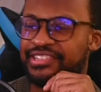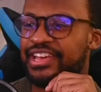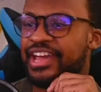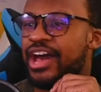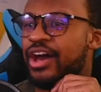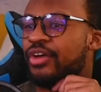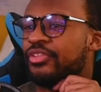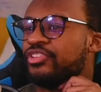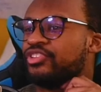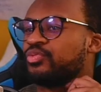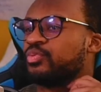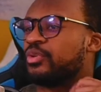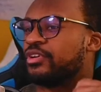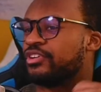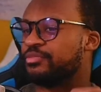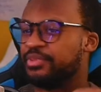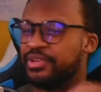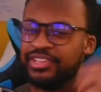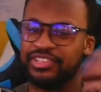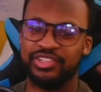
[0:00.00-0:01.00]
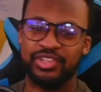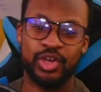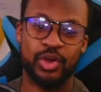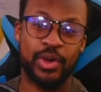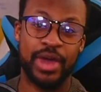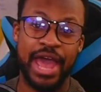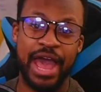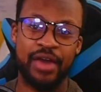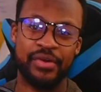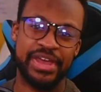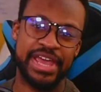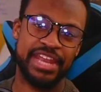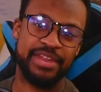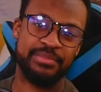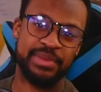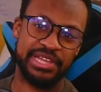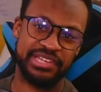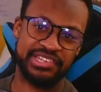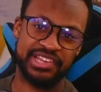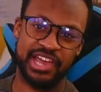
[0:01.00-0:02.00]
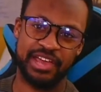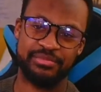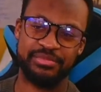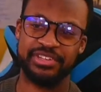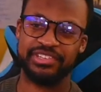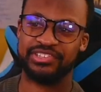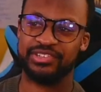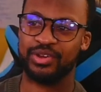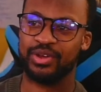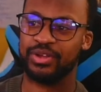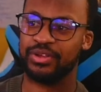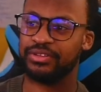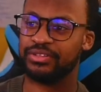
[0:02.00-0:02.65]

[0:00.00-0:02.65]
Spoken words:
this works, because you know how anime time is, y'all.